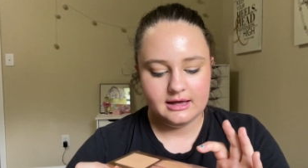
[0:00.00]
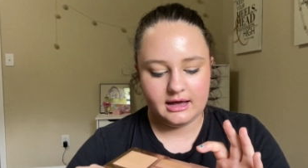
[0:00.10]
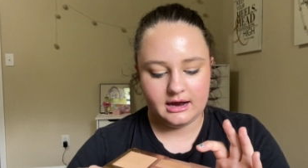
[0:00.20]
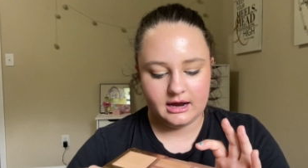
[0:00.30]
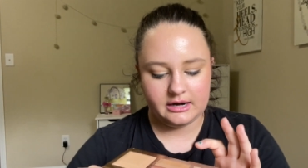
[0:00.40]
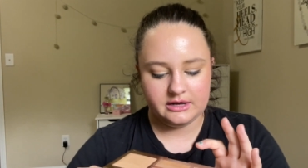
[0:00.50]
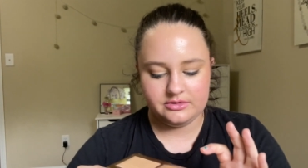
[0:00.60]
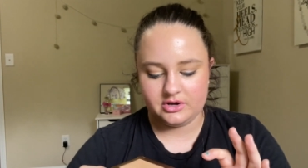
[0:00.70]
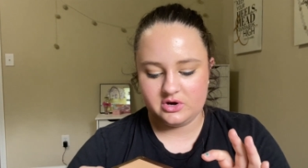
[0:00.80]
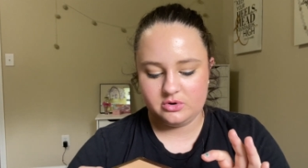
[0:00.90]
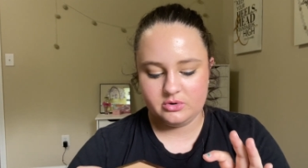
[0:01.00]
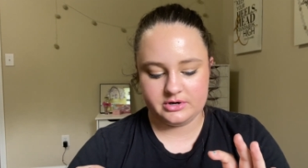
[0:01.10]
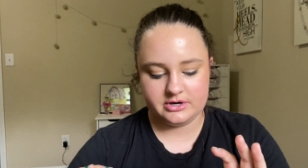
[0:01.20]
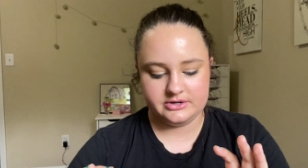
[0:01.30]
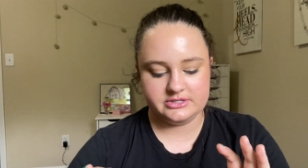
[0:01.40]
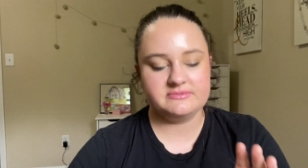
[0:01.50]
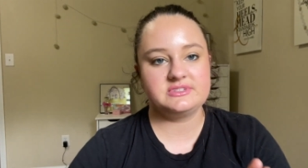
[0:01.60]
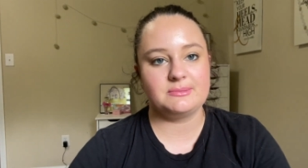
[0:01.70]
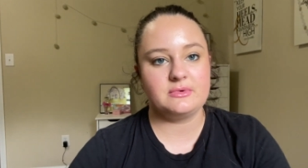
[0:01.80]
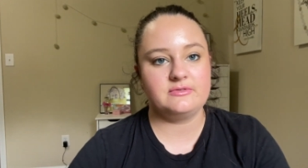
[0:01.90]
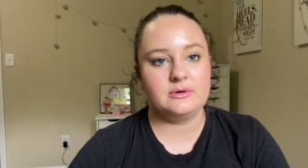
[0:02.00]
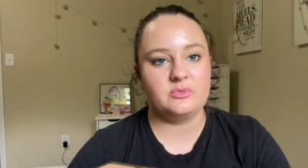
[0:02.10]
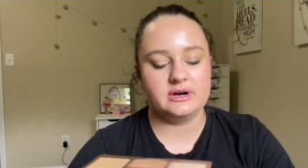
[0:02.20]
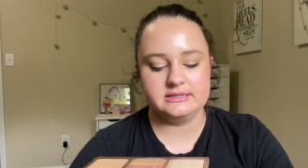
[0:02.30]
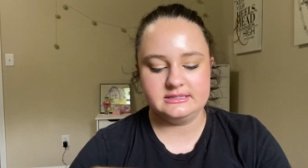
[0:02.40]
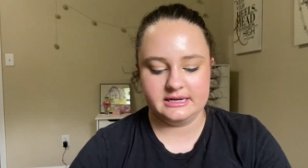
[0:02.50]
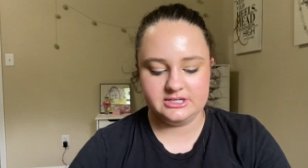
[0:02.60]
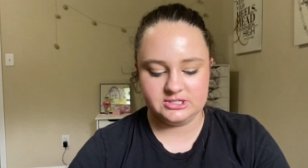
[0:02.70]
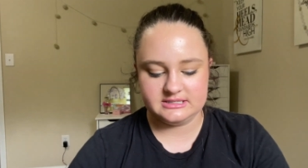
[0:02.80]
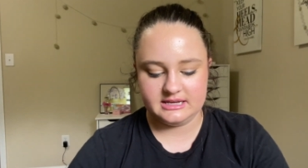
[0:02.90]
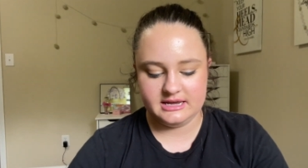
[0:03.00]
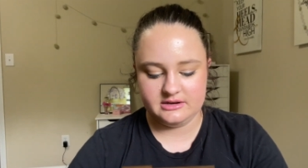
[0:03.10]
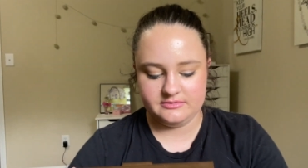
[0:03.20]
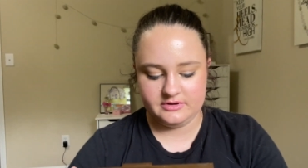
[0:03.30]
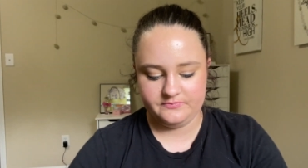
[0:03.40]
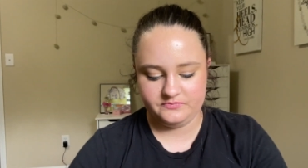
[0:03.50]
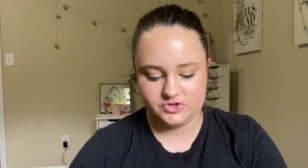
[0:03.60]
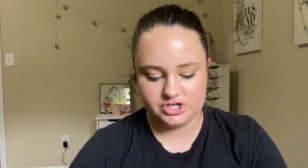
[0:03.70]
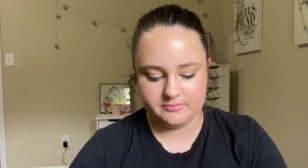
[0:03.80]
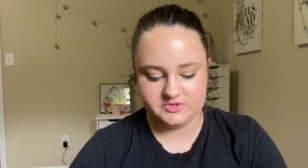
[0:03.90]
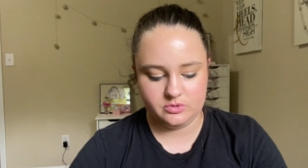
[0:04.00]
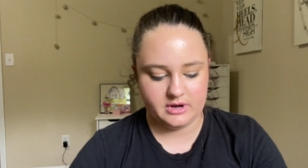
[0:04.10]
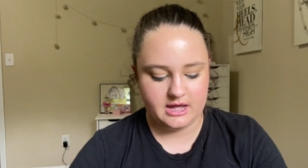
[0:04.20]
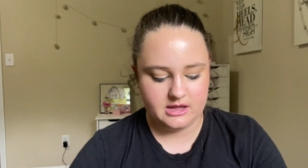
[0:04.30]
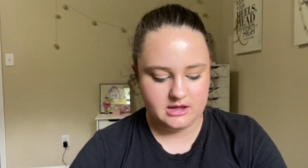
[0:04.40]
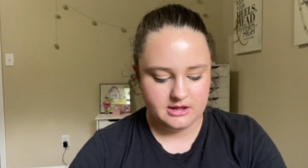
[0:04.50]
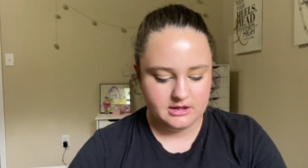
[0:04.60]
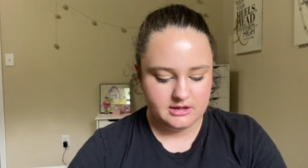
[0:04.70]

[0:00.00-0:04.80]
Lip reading: on the corners of some of them where it's like just kind of chipped away.